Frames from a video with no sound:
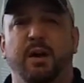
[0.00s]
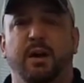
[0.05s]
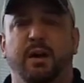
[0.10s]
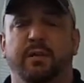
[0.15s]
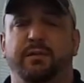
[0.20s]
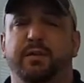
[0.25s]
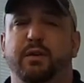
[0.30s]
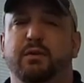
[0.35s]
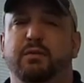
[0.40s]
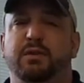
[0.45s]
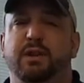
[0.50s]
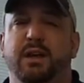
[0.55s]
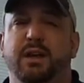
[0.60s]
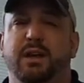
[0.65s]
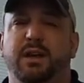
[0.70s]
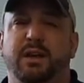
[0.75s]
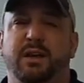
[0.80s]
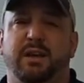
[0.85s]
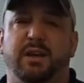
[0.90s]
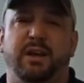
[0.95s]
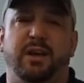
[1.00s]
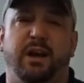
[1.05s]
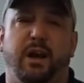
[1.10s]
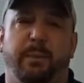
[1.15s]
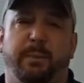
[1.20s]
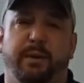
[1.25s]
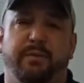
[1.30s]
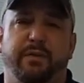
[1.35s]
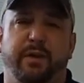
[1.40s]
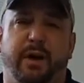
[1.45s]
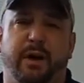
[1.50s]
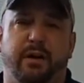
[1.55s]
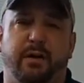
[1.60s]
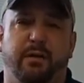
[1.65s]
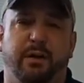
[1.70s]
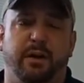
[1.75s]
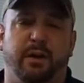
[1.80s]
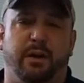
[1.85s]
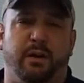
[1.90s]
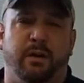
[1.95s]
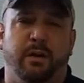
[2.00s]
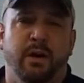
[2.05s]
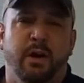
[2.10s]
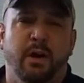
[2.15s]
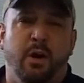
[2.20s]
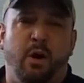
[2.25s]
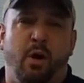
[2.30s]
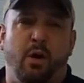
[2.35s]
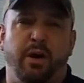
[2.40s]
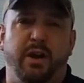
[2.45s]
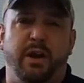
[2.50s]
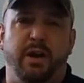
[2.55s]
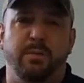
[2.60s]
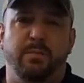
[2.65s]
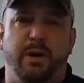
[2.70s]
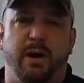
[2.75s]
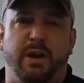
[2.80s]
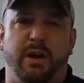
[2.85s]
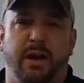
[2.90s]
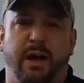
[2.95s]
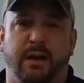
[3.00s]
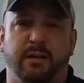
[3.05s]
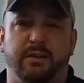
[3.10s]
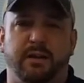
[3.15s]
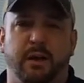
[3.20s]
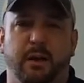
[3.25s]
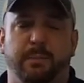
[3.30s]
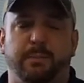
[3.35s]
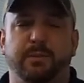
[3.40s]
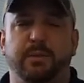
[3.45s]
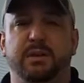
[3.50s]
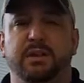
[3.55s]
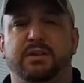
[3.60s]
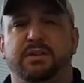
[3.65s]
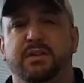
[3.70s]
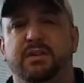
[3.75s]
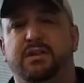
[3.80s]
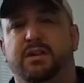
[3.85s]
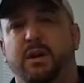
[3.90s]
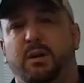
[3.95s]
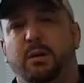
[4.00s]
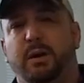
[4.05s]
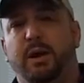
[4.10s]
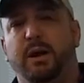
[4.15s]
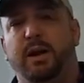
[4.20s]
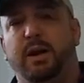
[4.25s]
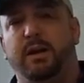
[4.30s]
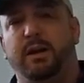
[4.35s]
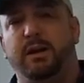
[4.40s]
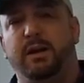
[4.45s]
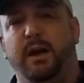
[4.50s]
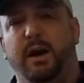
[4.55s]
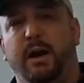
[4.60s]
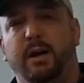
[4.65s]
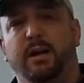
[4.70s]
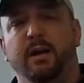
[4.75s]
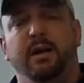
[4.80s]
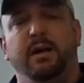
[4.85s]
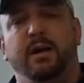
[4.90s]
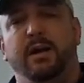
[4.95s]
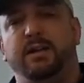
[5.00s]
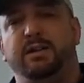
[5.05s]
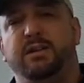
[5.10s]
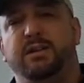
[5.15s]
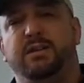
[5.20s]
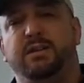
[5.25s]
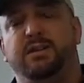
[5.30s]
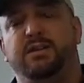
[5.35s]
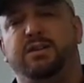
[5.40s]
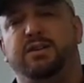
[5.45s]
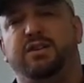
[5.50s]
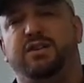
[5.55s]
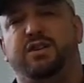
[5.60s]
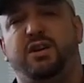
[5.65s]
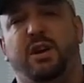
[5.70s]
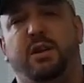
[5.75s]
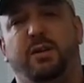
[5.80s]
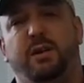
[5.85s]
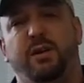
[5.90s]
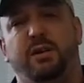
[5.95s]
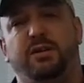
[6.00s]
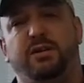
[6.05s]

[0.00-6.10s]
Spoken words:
If you think it can help a veteran or anybody out there, please just go ahead and just share it.